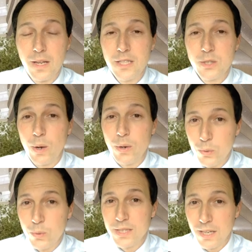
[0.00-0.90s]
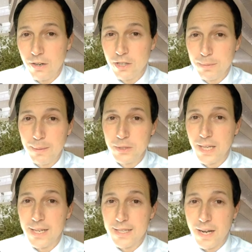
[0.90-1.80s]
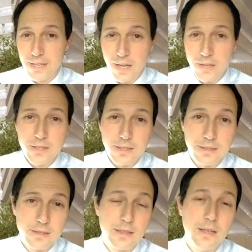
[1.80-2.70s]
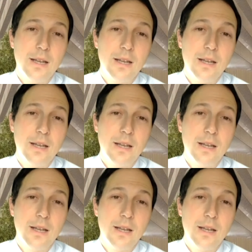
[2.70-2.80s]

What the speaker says: So I would always encourage people to get a diagnosis.